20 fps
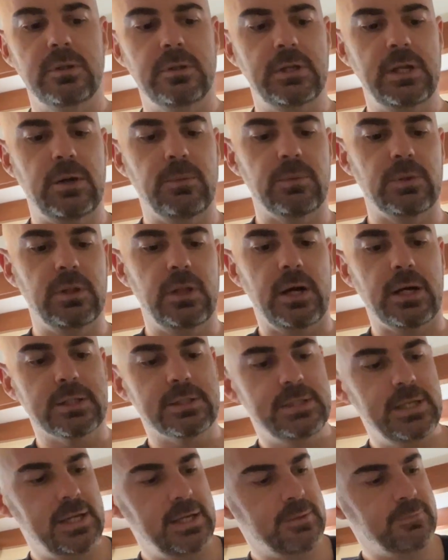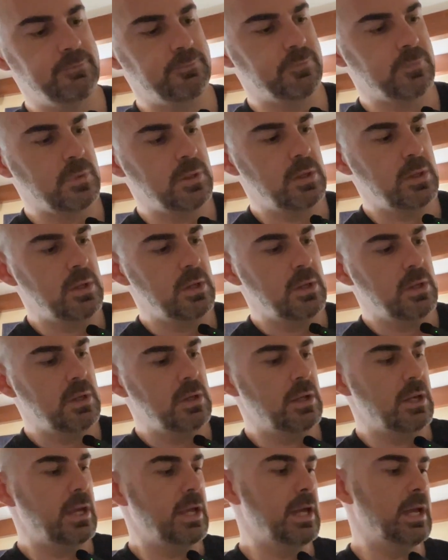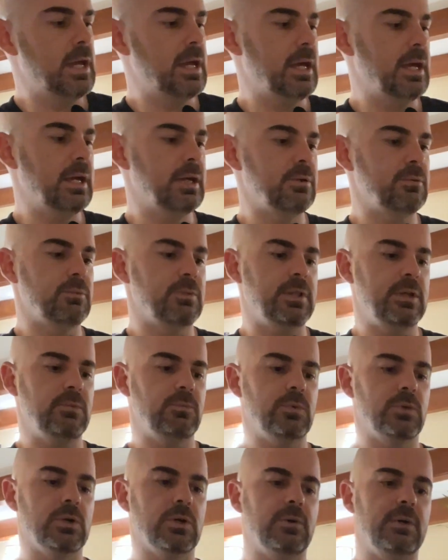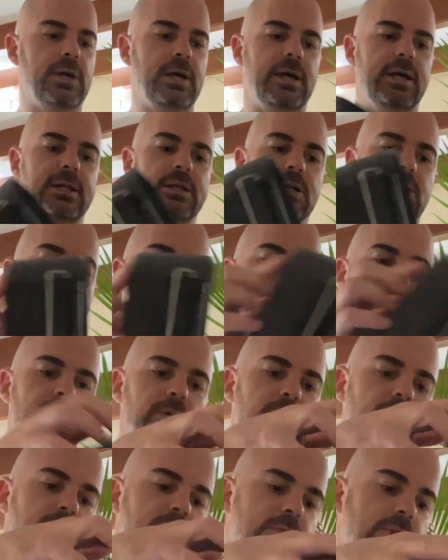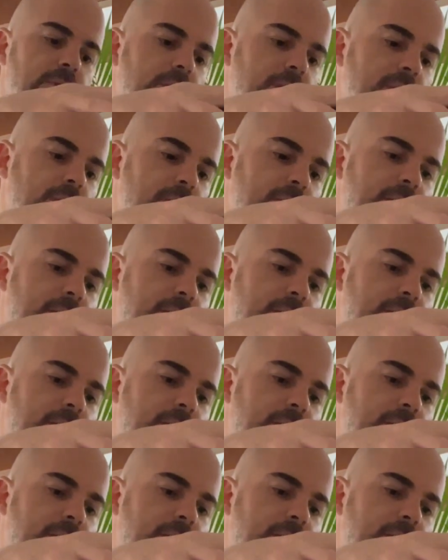Now we're locked in, and then we'll go ahead and close the